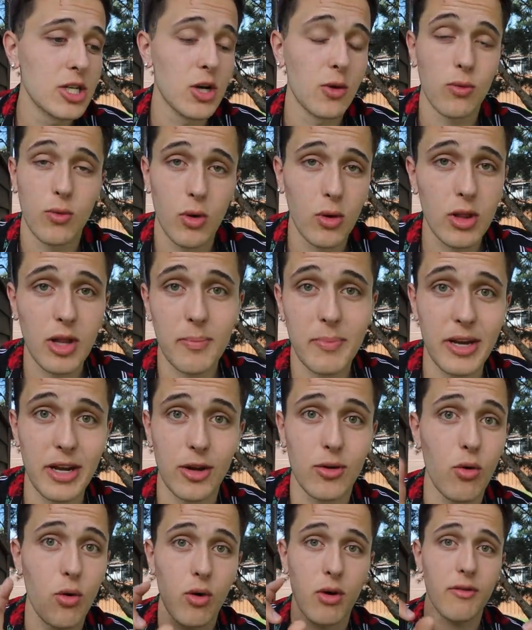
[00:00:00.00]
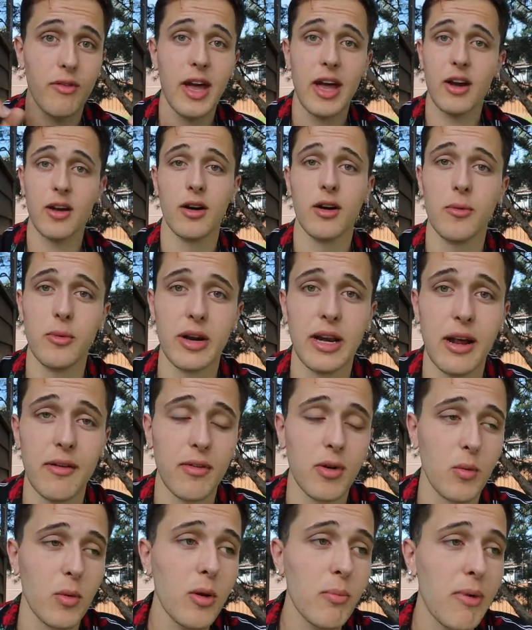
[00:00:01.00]
to roll up in a Corvette or
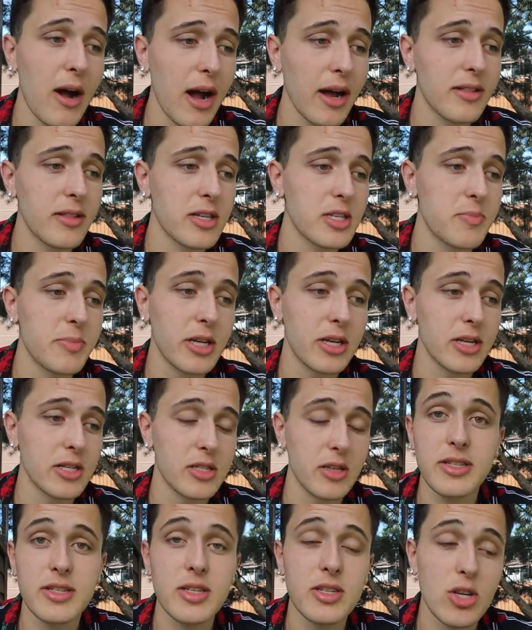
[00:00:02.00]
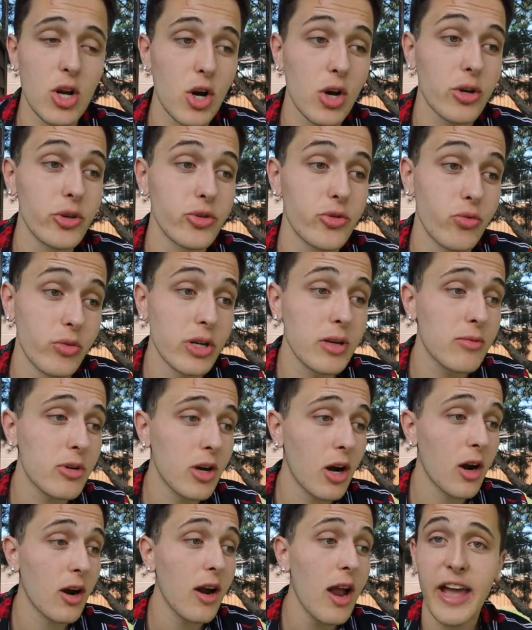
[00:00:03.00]
whatever. We're buying this because this is her dream
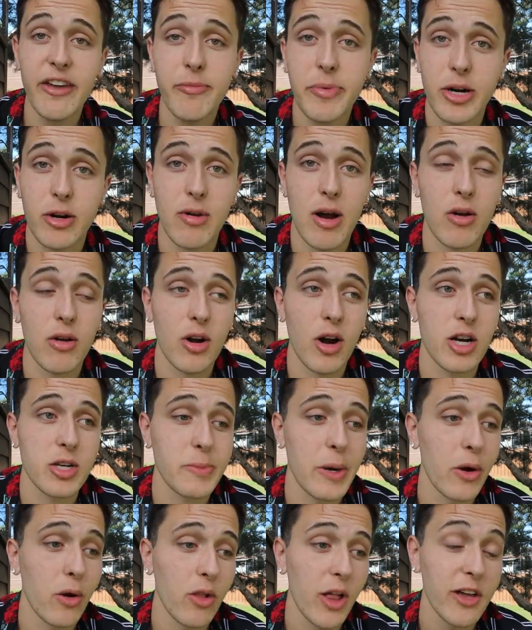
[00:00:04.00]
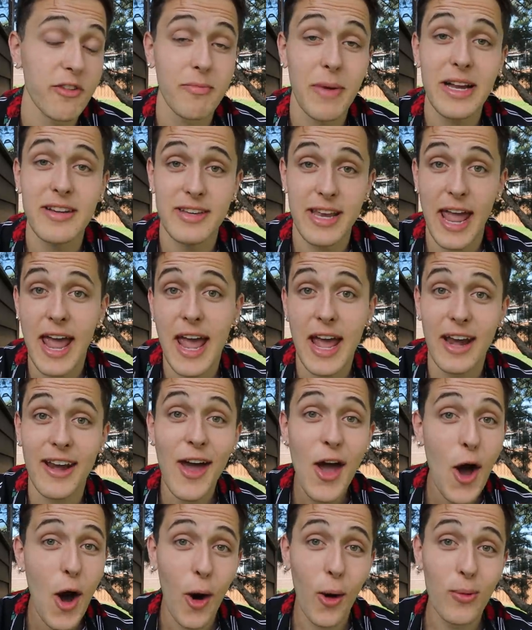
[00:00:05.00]
car. I've been around cars my whole life. My
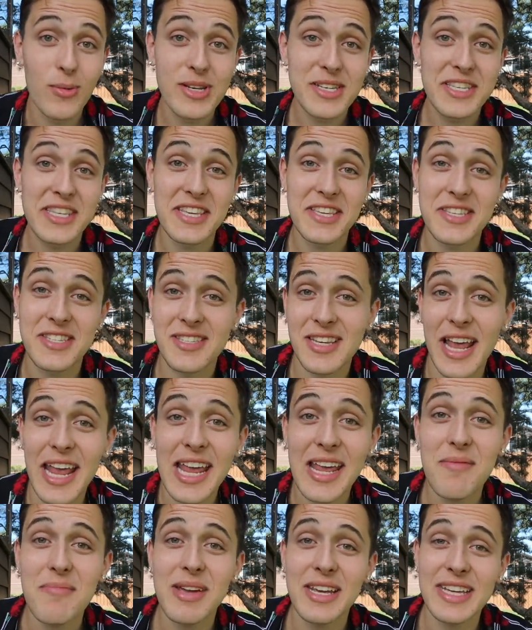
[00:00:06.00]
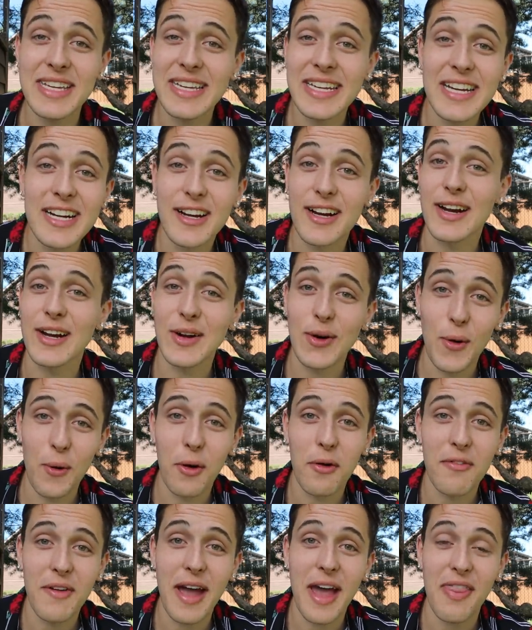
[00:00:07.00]
dad owns the same year
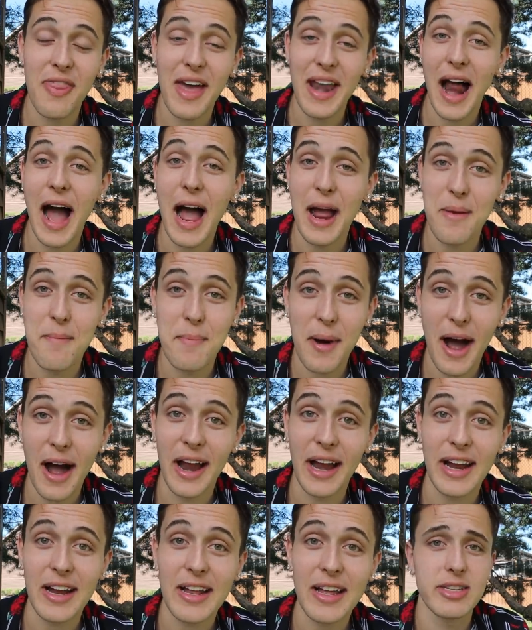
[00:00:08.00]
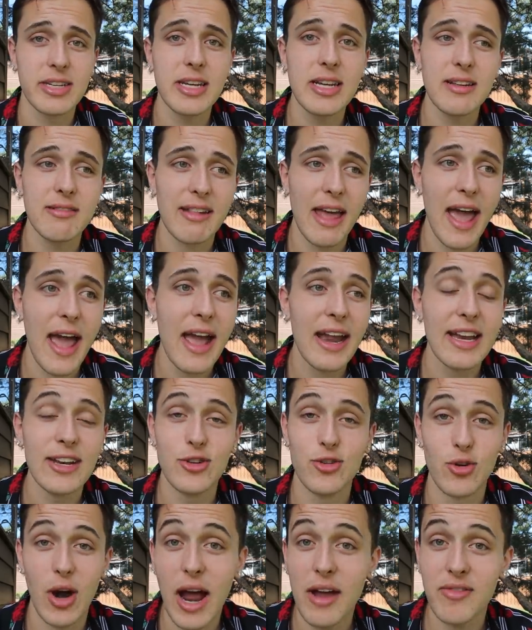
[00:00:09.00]
Corvette that I'm buying. Seeing that
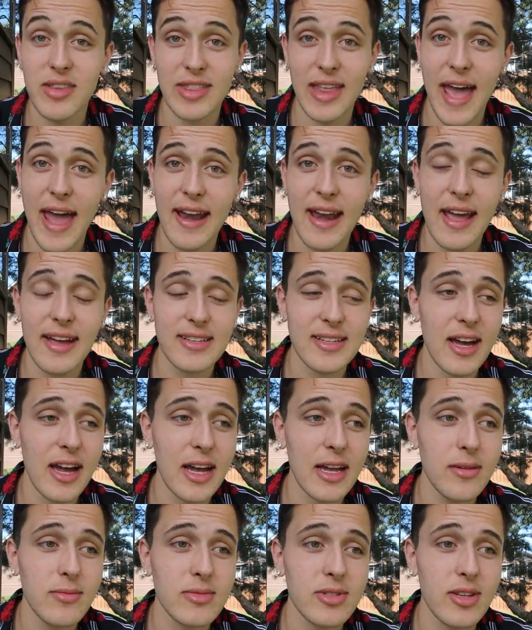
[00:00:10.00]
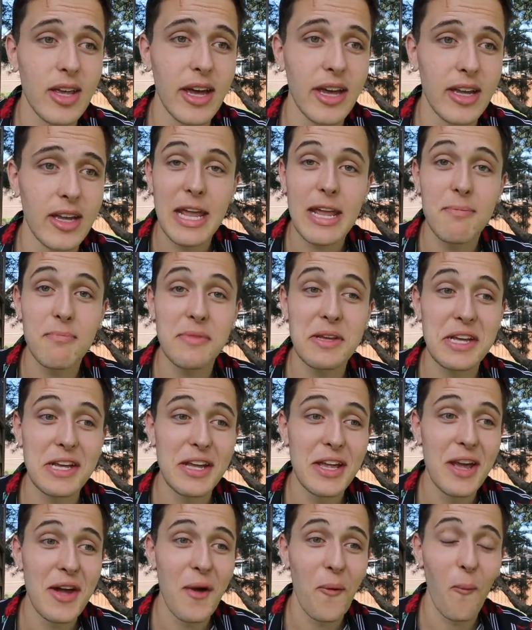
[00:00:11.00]
and driving that at times, like, made
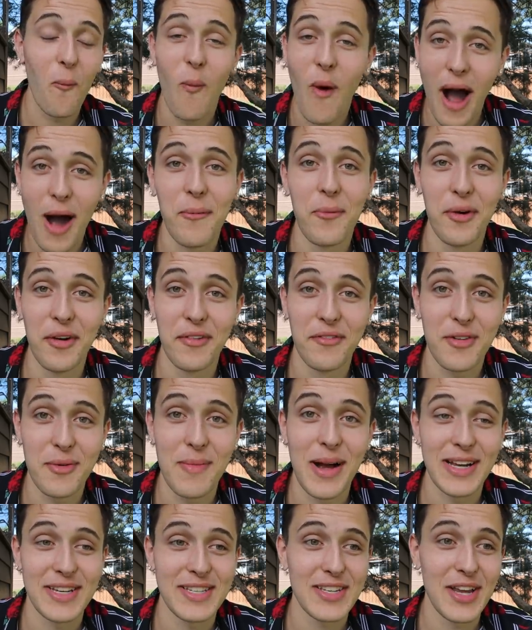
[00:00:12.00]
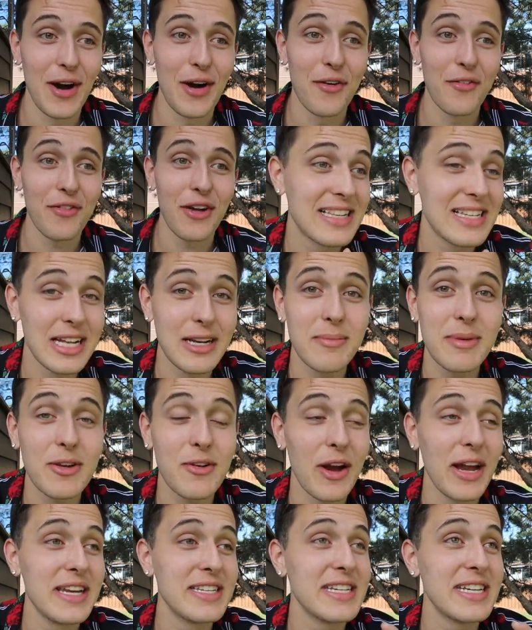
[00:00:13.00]
me want one for myself. It's gonna be
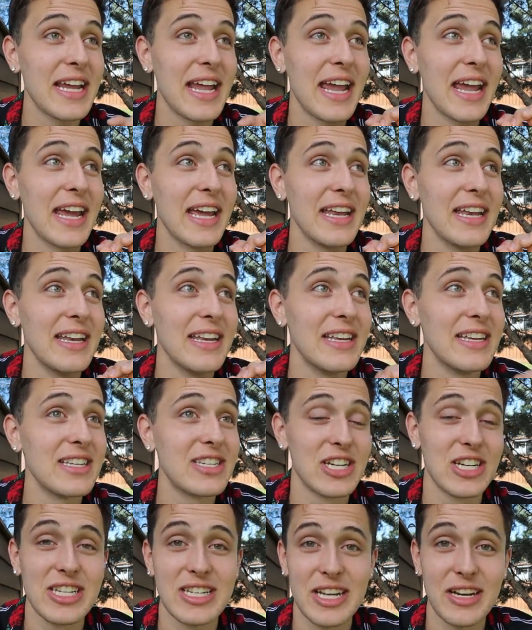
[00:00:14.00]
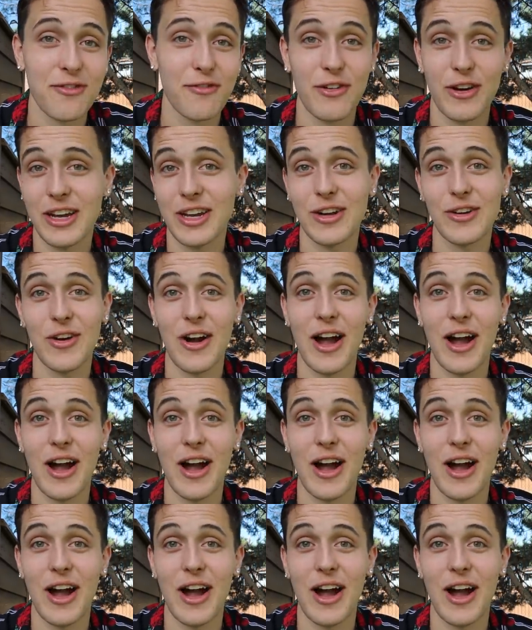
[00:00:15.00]
crazy, and she's gonna freaking